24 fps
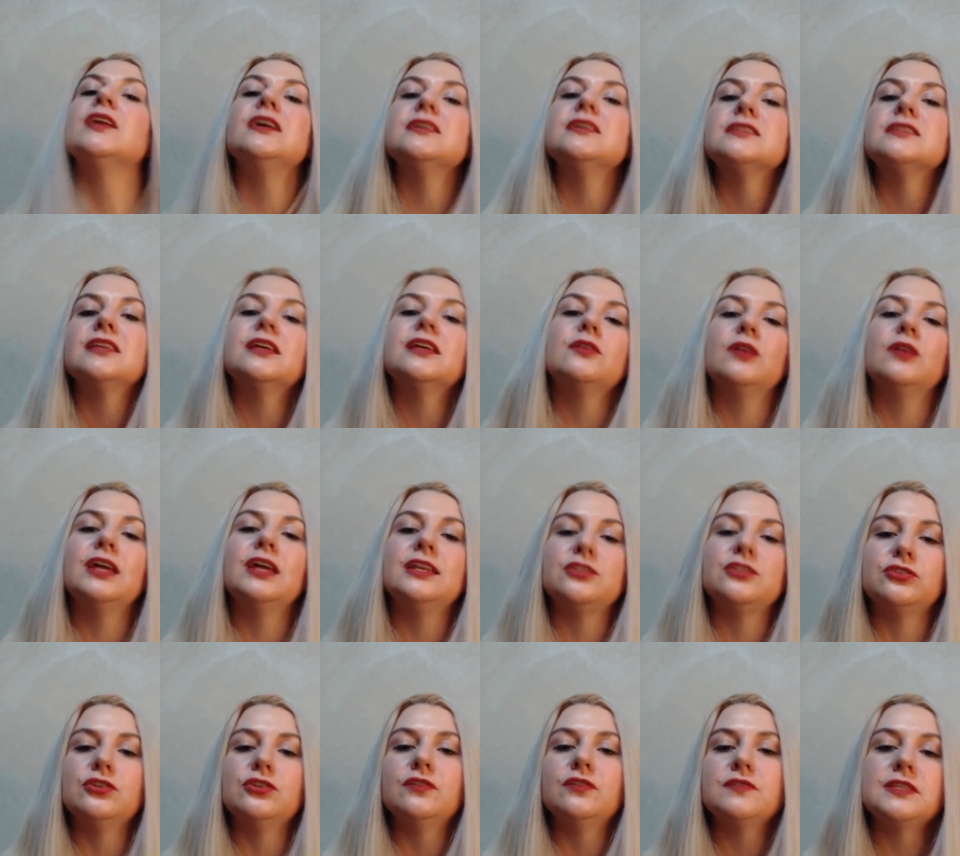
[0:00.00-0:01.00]
that it
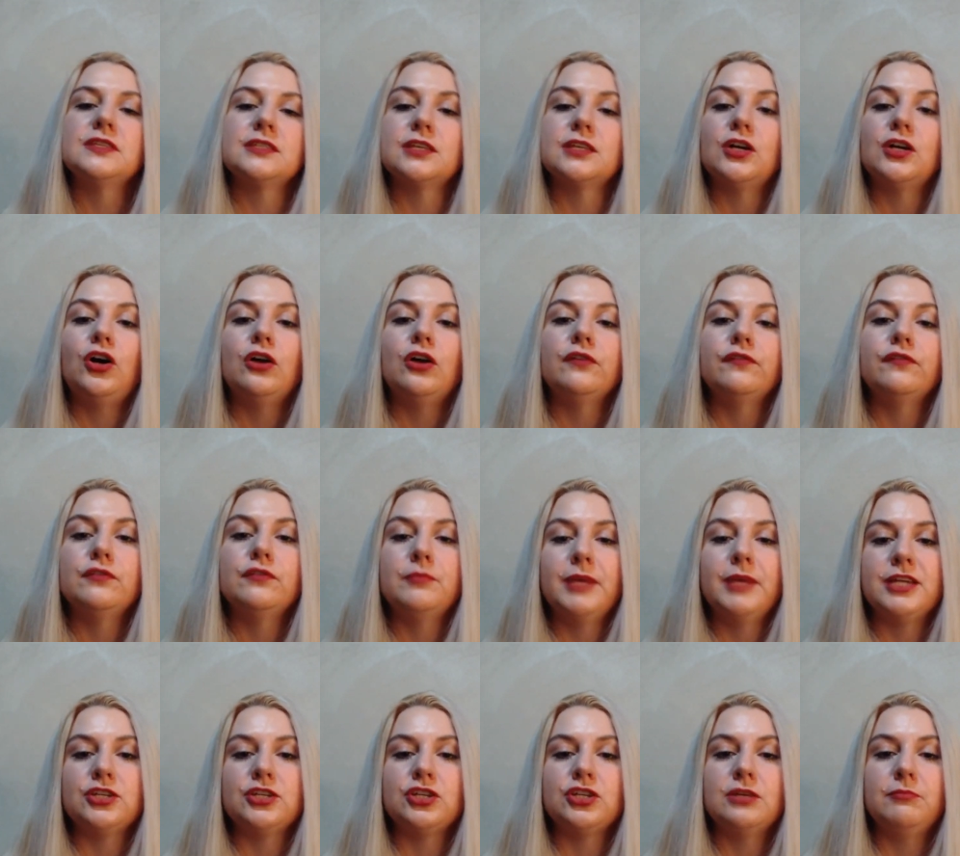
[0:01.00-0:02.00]
serves as a
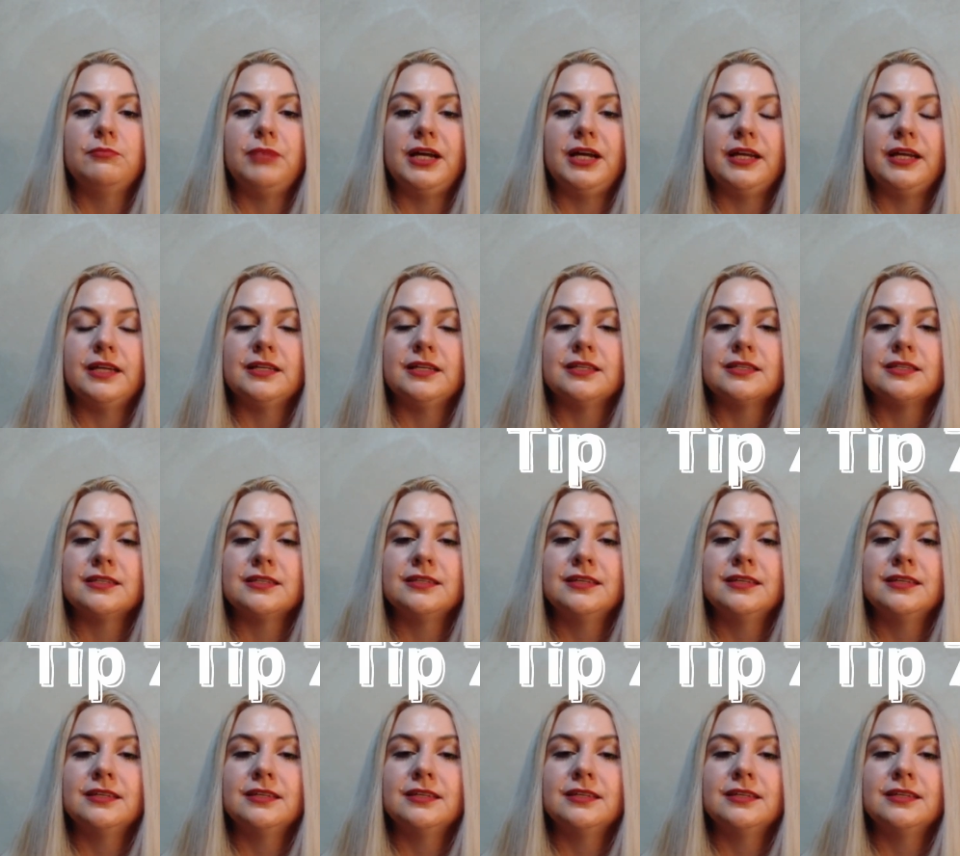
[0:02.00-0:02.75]
confirmation bias.